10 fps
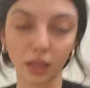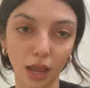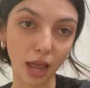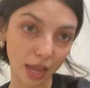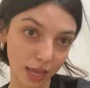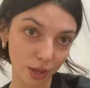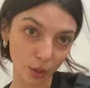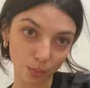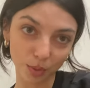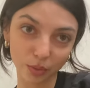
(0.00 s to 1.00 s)
I
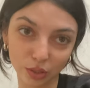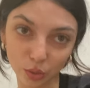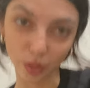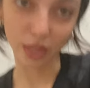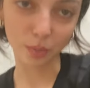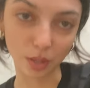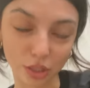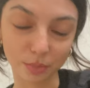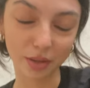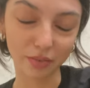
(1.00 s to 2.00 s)
hope you enjoyed
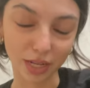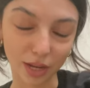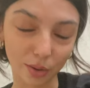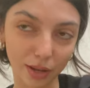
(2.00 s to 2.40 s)
watching my video.